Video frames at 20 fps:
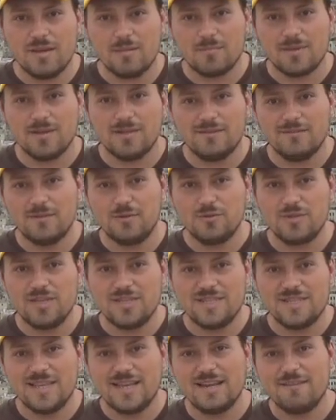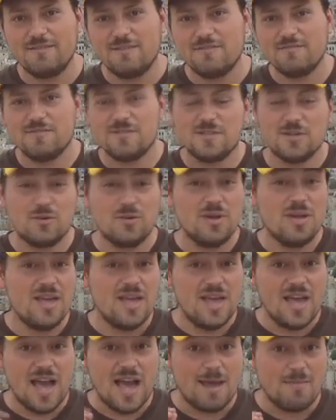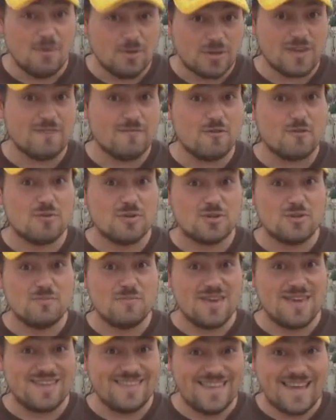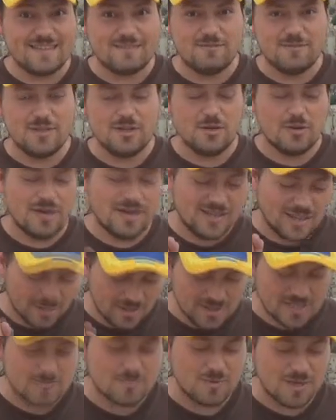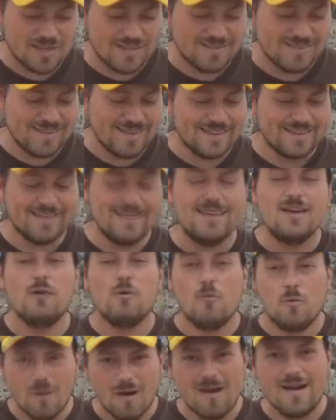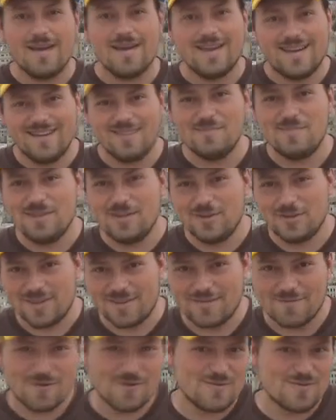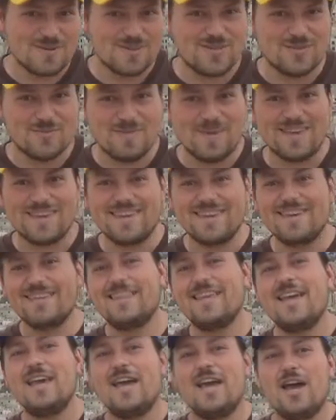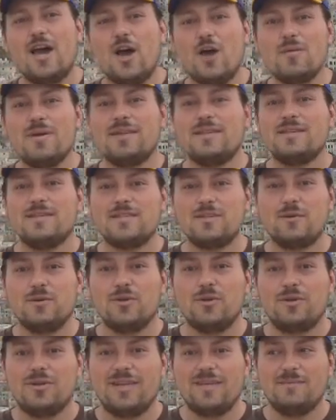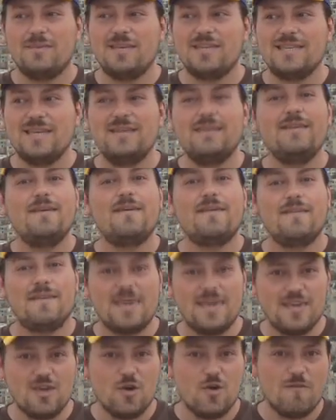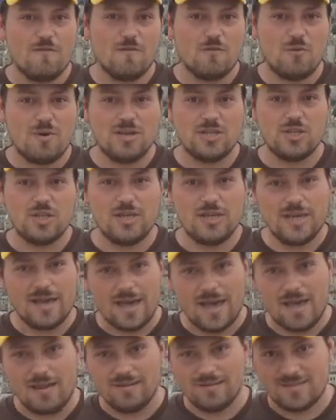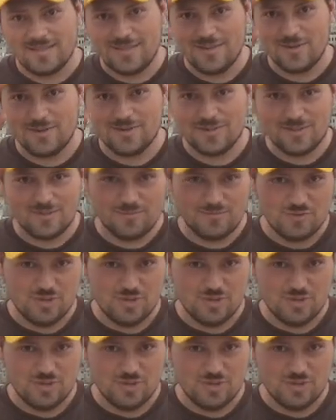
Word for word: I'm gonna vote in Tel Aviv. So I'm looking forward to make that video and I'll explain then why I've been looking forward to making it. All right, so with all that being said, thank you all for watching. I'll see you all soon.